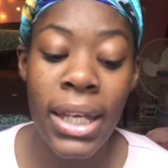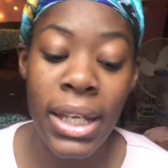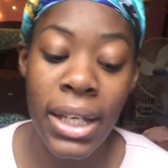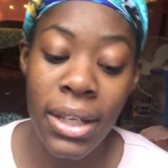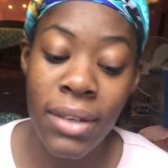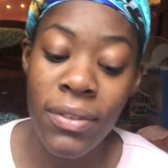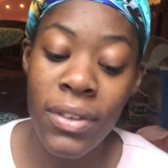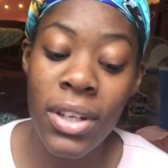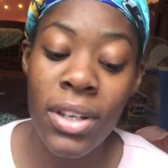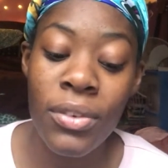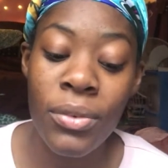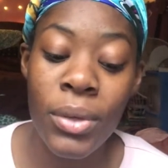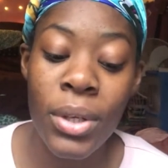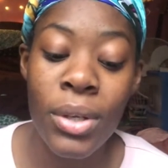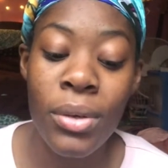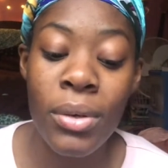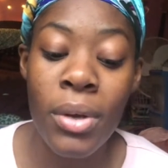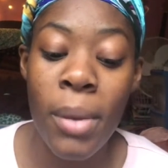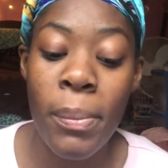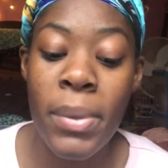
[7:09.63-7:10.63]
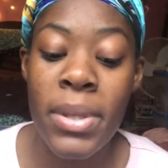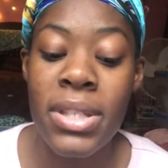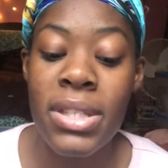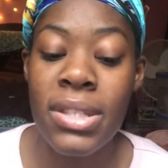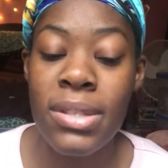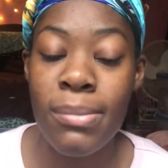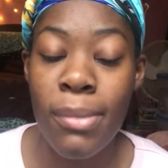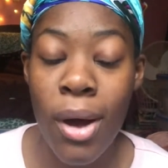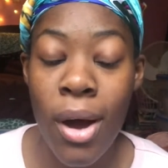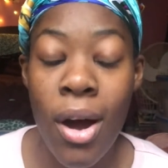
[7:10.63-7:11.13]
even if we grew up in
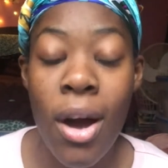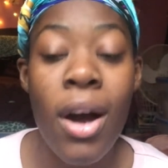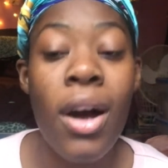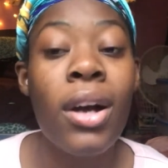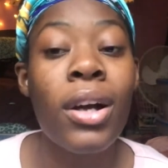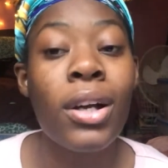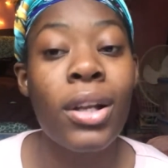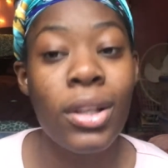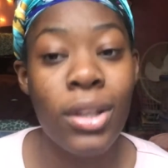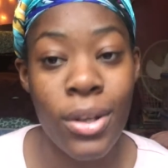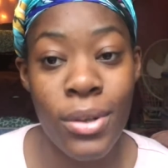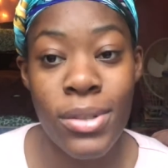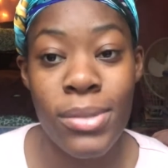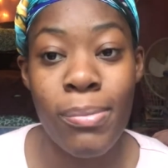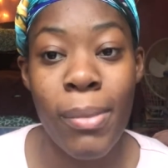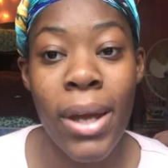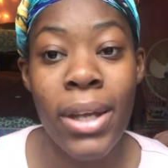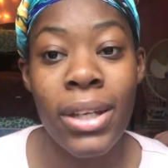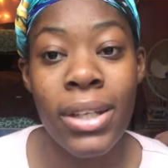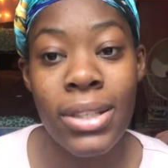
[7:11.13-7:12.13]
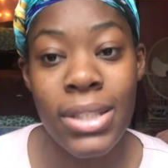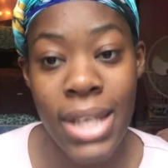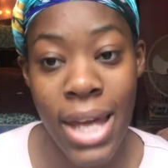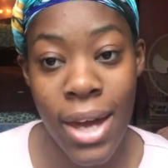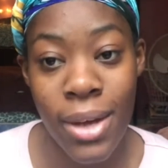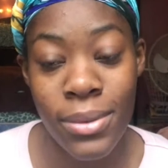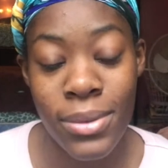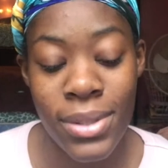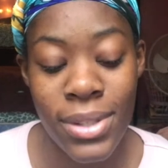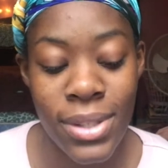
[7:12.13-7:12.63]
small, closed minded
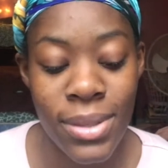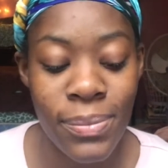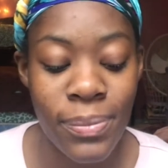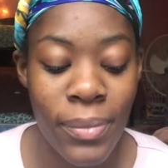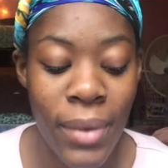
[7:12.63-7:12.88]
towns.